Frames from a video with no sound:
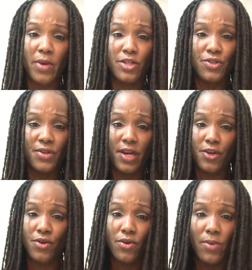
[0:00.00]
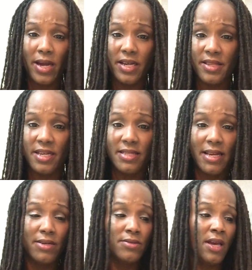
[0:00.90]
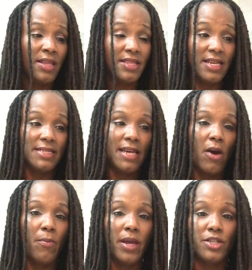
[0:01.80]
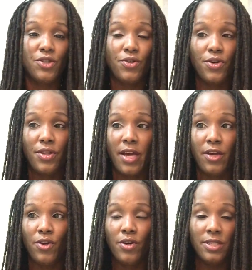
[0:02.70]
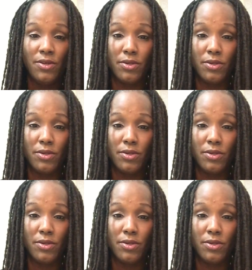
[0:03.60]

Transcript: make sure that you're writing things down, make sure that you're,